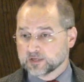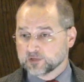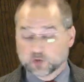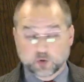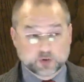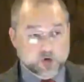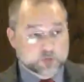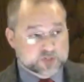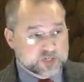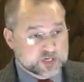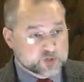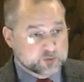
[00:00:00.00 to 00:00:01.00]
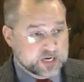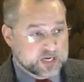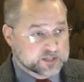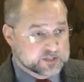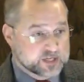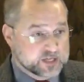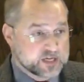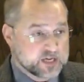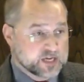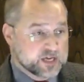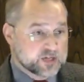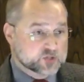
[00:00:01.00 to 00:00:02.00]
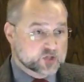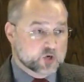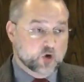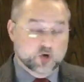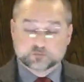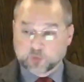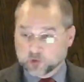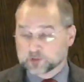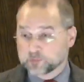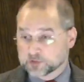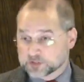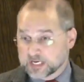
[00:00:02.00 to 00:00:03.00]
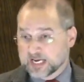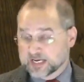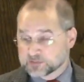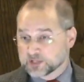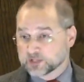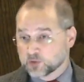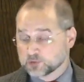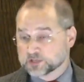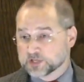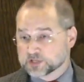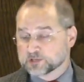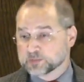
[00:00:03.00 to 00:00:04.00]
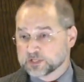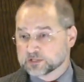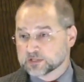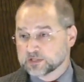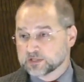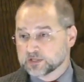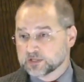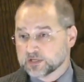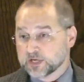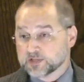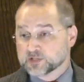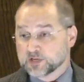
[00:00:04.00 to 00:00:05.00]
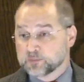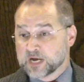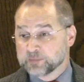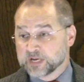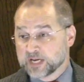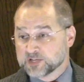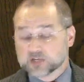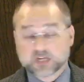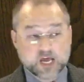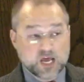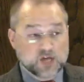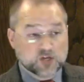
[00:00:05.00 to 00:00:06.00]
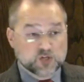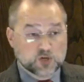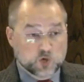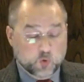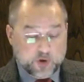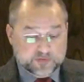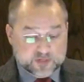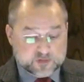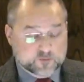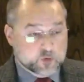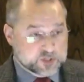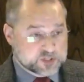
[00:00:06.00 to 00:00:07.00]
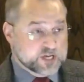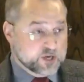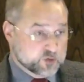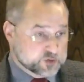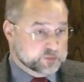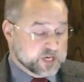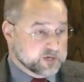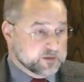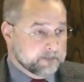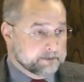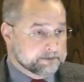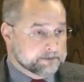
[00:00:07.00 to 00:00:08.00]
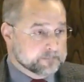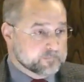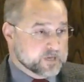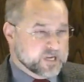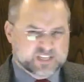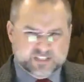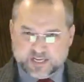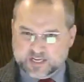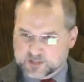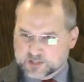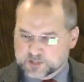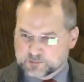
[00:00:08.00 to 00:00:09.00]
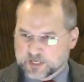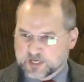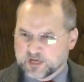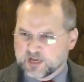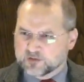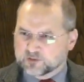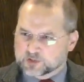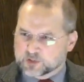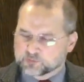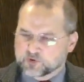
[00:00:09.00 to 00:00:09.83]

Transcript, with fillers: Do you know what homosexuality is called multiple times in the Old Testament? It's an abomination. Do you know what this verse tells me? It teaches me there's a